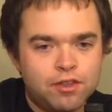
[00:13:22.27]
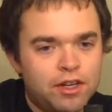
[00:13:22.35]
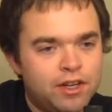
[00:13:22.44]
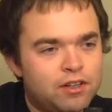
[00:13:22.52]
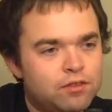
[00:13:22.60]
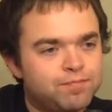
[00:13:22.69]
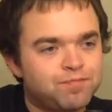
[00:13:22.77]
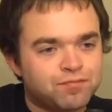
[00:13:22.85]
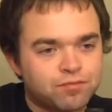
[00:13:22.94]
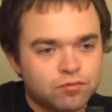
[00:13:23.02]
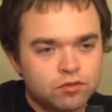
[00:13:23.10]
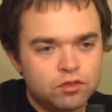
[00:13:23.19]
And
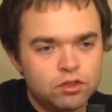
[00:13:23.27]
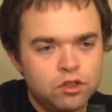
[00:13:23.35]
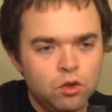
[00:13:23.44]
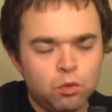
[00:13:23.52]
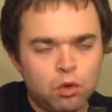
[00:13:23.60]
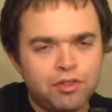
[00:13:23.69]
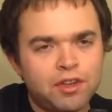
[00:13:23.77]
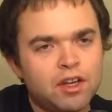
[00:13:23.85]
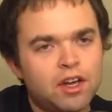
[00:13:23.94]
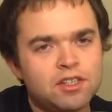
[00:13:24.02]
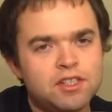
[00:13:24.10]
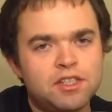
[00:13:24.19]
one thing
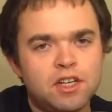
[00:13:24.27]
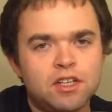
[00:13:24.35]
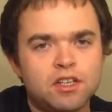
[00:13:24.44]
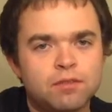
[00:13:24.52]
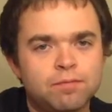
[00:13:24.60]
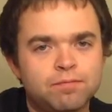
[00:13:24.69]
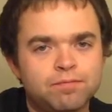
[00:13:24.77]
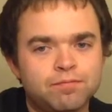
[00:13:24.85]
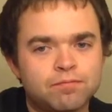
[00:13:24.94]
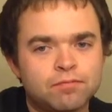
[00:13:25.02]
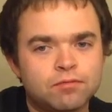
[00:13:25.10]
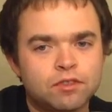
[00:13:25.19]
I didn't
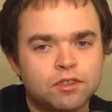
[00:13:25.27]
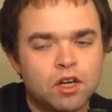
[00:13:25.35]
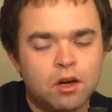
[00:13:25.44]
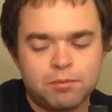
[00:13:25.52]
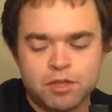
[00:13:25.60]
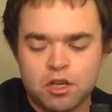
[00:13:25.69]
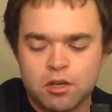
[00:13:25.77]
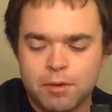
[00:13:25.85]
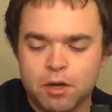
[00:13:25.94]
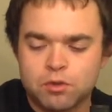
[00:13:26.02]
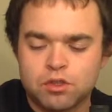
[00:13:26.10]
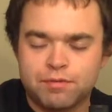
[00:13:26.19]
tell you
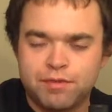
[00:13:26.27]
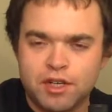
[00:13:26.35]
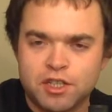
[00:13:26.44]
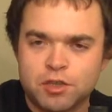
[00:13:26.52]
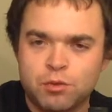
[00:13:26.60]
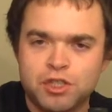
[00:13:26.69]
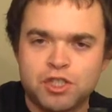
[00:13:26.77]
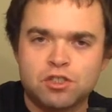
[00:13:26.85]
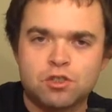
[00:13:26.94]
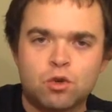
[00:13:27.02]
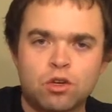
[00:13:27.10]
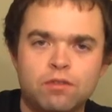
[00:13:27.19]
about was the finish, which is
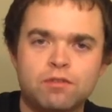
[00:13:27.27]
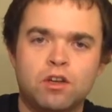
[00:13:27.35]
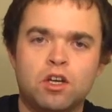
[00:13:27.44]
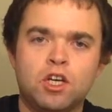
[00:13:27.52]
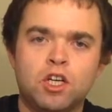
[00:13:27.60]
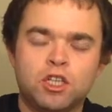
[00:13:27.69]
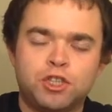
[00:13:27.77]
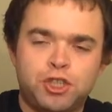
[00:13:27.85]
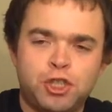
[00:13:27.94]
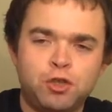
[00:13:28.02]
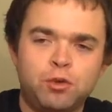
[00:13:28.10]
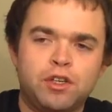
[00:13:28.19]
sort of
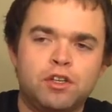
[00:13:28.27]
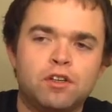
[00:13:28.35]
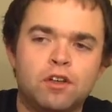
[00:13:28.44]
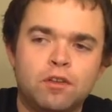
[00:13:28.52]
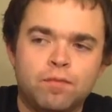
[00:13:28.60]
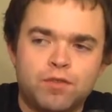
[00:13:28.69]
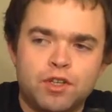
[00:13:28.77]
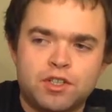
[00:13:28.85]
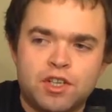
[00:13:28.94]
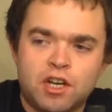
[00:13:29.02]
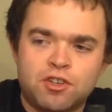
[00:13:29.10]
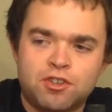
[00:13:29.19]
chewy in
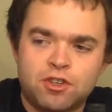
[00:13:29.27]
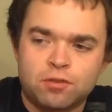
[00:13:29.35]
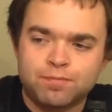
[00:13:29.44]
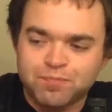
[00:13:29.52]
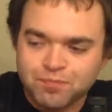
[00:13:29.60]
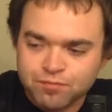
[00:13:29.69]
texture,